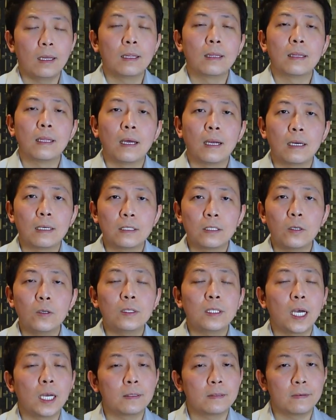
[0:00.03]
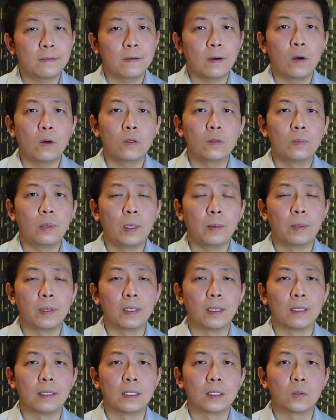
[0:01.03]
There are two types of old
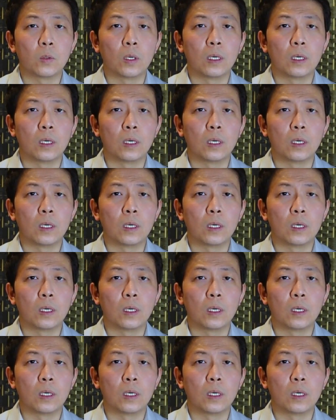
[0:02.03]
people in this